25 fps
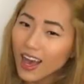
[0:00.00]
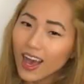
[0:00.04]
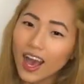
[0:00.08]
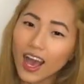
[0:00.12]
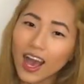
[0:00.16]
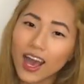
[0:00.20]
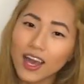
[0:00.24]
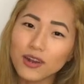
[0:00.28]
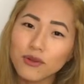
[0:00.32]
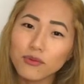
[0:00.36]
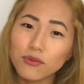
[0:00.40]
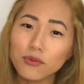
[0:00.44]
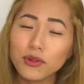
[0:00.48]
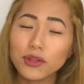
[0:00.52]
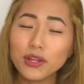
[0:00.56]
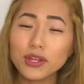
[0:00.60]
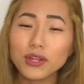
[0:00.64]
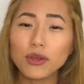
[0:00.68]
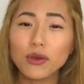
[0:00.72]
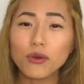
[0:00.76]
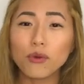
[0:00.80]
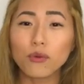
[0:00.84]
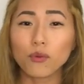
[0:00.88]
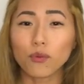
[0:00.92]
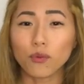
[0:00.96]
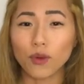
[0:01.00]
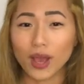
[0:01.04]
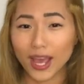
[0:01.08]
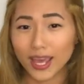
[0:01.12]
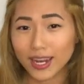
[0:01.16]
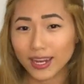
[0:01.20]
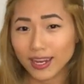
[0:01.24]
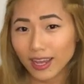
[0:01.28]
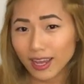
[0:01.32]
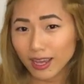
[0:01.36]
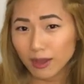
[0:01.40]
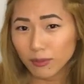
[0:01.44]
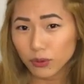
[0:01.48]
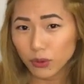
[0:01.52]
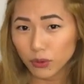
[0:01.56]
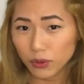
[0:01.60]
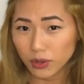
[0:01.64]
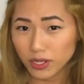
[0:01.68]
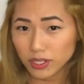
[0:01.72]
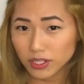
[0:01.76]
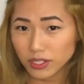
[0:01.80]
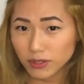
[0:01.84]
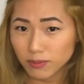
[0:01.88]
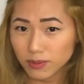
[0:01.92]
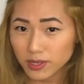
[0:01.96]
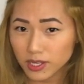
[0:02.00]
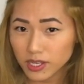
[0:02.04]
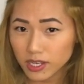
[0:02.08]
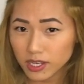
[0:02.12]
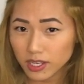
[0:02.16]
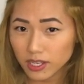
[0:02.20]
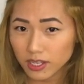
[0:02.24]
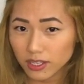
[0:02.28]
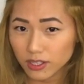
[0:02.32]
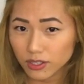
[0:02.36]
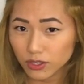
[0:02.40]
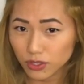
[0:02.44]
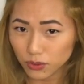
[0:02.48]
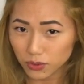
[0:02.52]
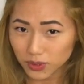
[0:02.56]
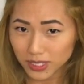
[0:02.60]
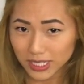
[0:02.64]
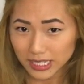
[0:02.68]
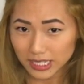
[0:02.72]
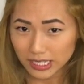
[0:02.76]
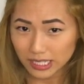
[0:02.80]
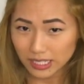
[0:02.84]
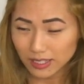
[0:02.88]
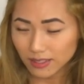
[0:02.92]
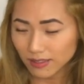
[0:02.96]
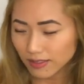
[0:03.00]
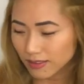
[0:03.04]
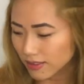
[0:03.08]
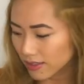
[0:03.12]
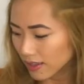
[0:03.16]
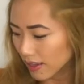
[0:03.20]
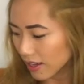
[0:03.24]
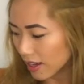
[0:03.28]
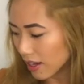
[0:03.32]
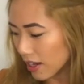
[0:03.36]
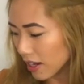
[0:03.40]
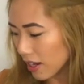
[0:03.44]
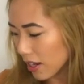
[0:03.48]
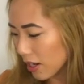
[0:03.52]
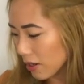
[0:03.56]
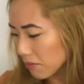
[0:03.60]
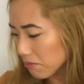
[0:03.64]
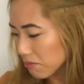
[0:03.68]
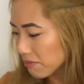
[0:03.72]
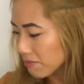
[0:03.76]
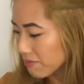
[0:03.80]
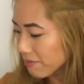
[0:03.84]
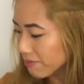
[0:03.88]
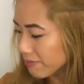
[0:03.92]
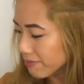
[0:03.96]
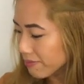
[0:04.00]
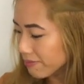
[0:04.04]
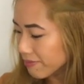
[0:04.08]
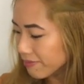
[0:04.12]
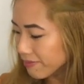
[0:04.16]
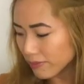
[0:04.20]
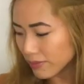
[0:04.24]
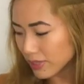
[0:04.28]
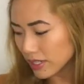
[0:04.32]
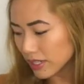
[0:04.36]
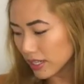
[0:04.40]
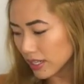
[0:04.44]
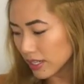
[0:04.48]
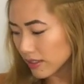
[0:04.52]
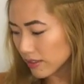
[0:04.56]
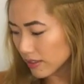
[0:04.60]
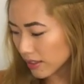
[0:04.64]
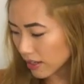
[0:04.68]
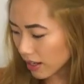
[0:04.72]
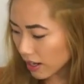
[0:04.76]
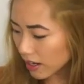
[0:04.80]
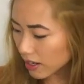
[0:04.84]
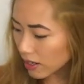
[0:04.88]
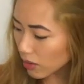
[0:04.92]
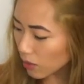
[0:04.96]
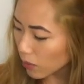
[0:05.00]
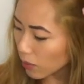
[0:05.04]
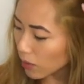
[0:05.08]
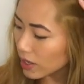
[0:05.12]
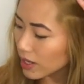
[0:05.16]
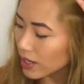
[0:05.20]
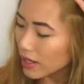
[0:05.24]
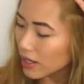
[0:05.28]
I don't really know when I'm going to be doing this because I kind of want